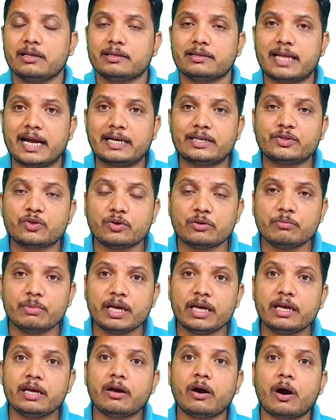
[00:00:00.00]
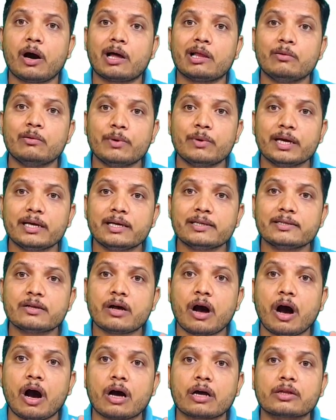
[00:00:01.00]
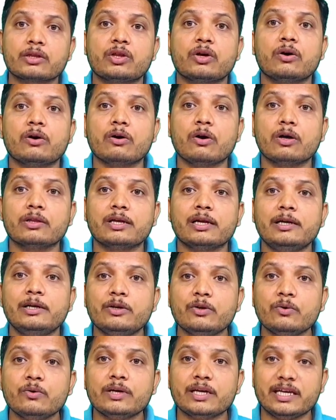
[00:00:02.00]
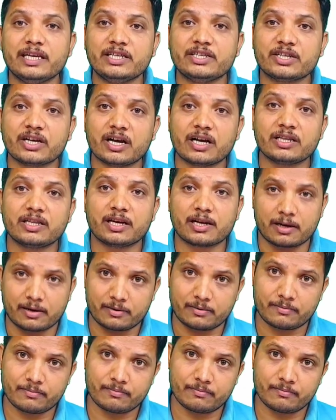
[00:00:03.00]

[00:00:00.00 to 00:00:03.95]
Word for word: that should be always orthogonal to each other